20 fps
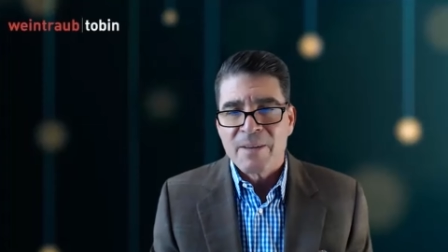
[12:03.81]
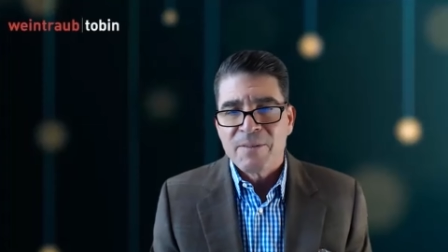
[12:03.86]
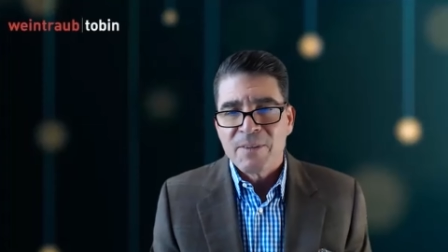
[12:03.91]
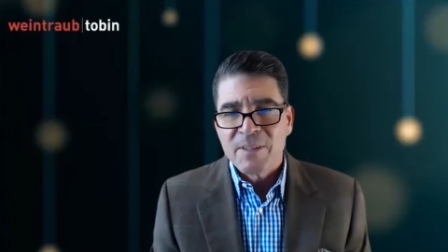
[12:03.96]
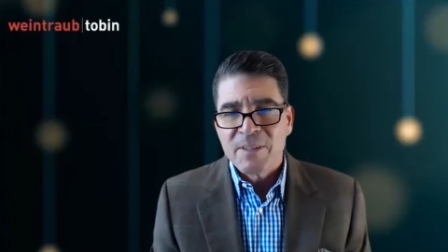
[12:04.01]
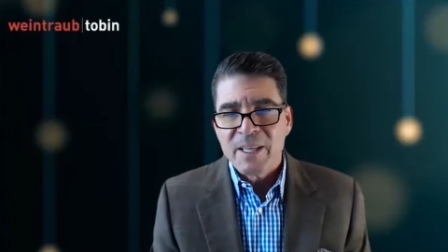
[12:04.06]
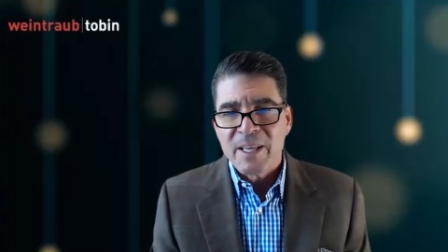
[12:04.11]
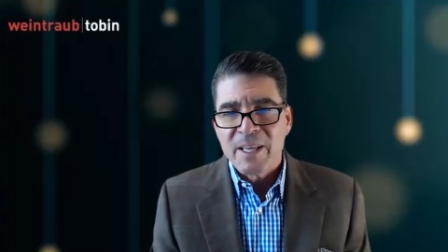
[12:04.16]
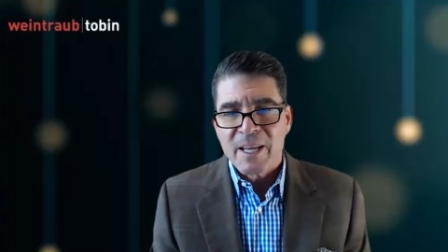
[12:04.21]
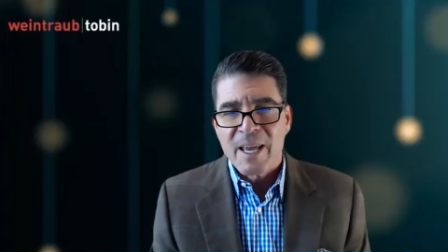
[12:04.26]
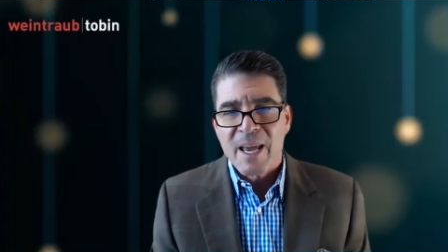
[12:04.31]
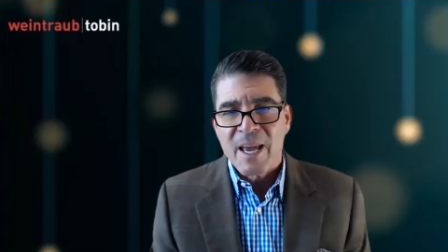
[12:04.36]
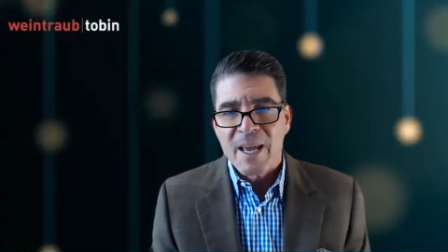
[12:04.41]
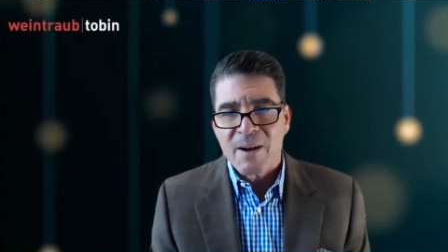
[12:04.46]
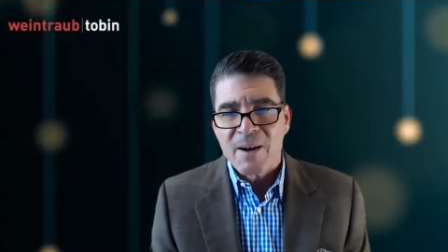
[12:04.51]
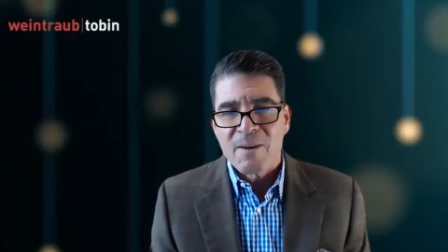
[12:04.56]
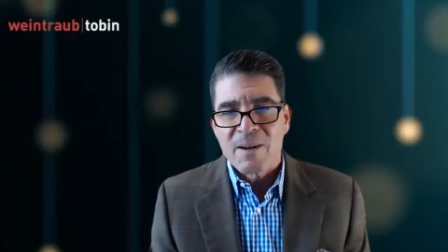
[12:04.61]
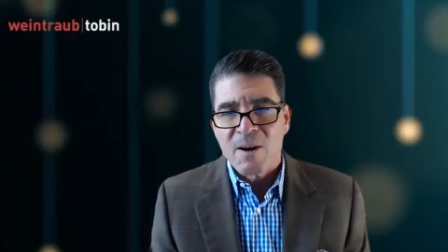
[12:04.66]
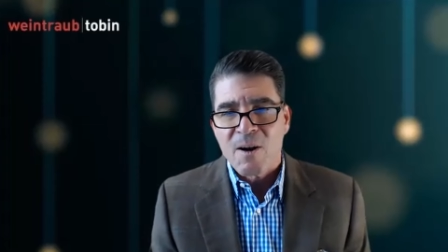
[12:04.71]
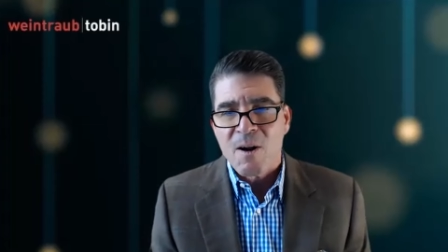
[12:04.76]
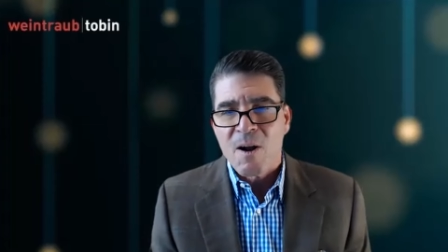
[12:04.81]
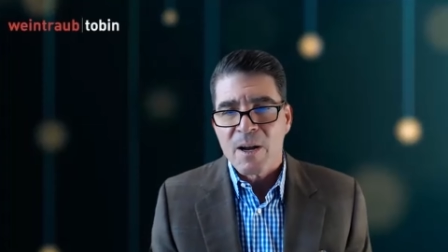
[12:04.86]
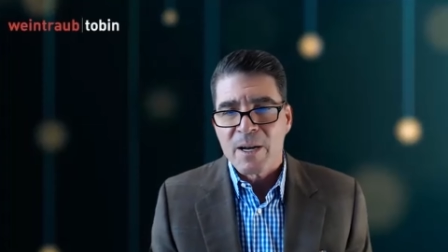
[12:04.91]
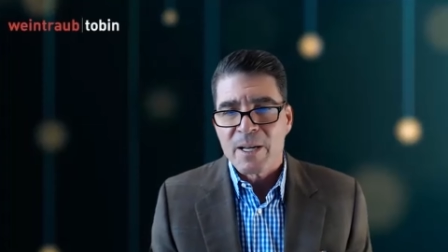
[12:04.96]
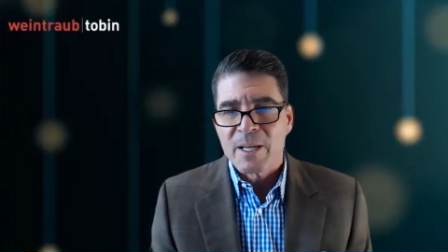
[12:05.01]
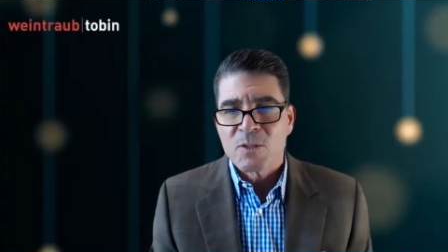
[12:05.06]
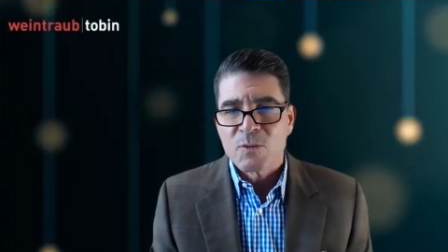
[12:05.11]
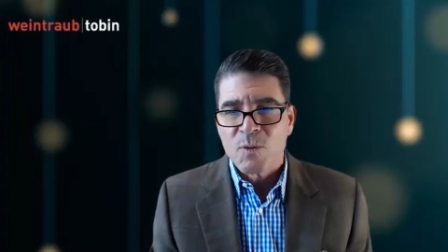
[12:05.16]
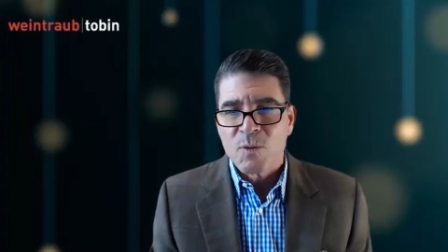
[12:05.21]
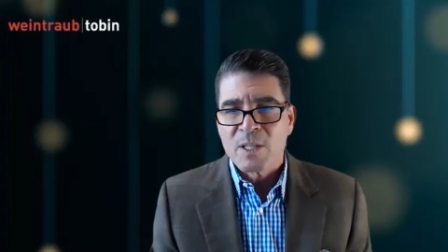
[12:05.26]
If a litigator in our
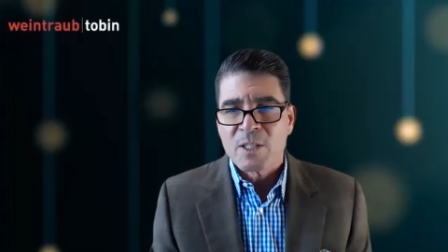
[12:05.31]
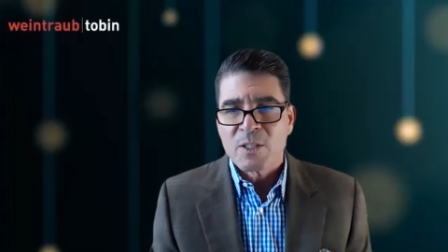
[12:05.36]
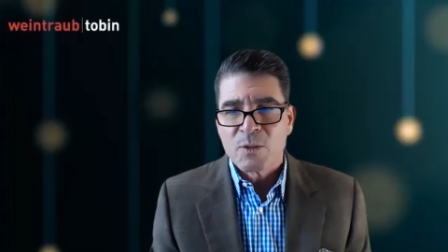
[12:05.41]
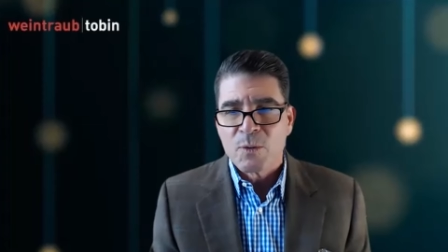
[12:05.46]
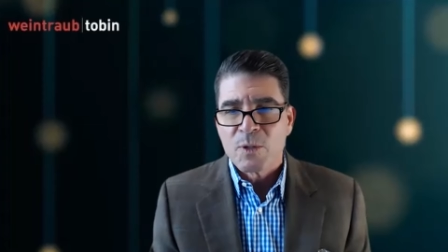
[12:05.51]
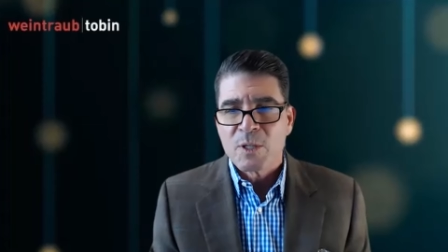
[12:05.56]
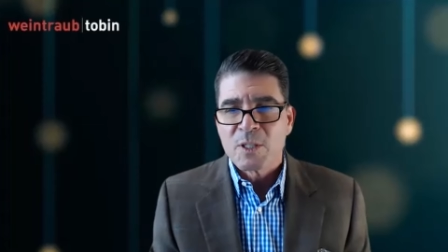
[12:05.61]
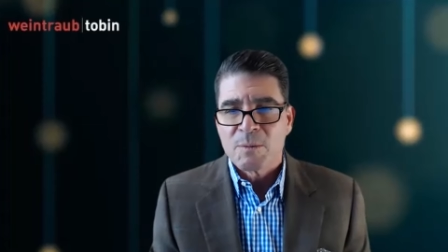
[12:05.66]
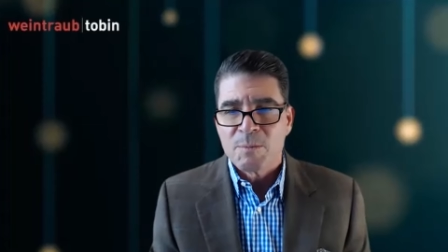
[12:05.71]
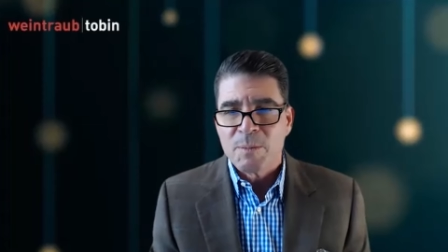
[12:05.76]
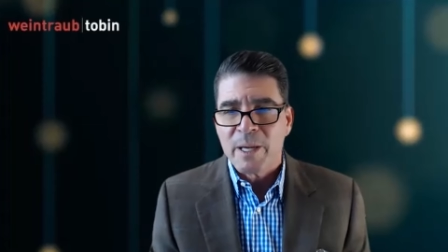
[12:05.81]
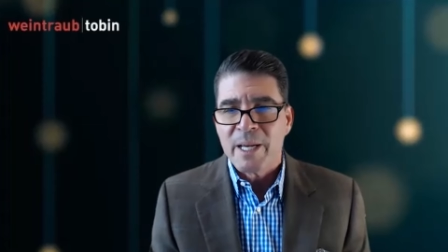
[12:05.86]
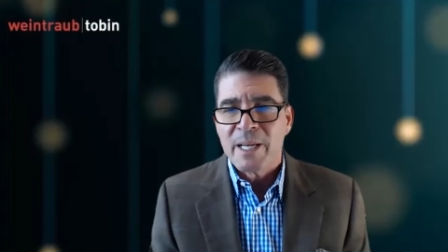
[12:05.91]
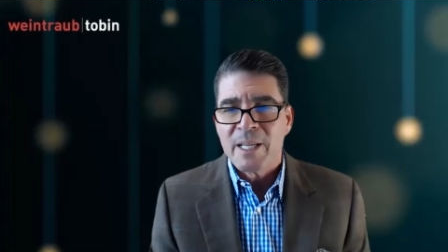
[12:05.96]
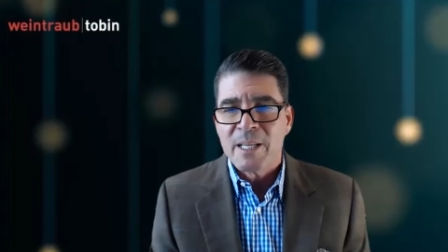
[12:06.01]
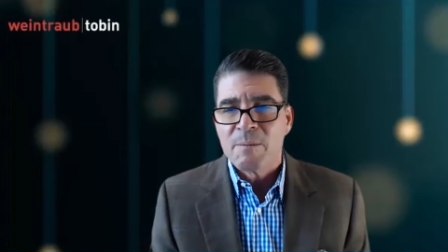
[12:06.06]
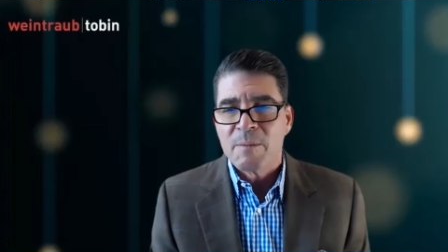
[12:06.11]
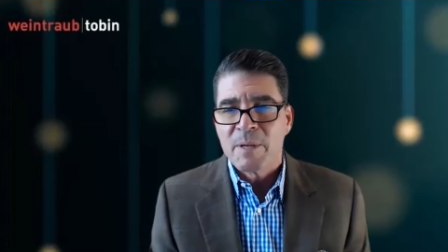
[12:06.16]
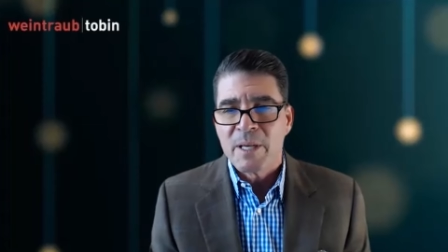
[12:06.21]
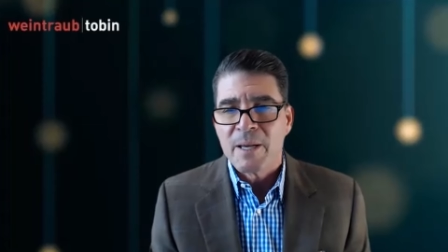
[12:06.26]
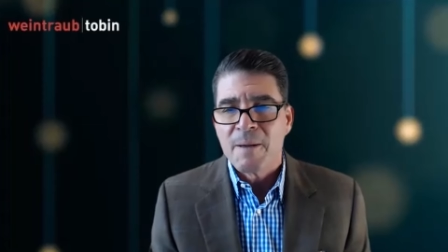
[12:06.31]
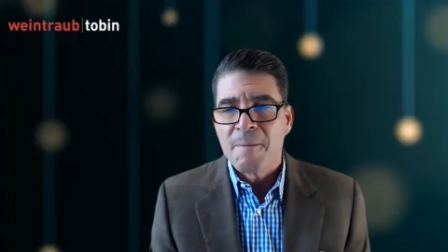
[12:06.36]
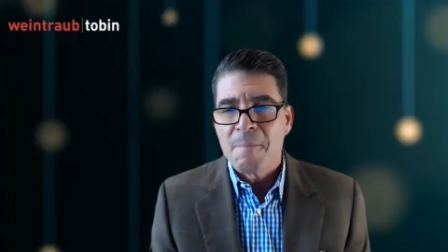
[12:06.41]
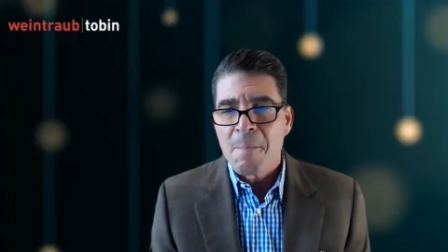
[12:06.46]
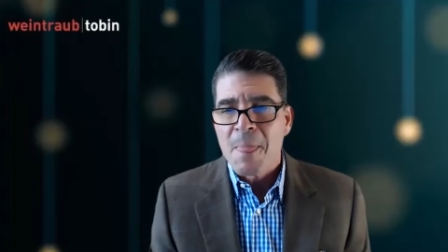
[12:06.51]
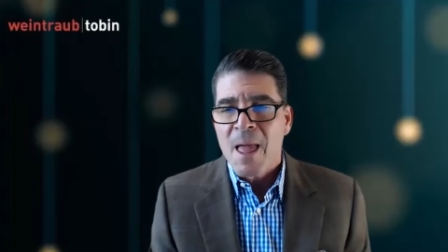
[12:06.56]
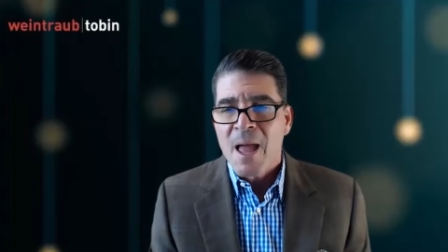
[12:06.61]
audience wants to explain to me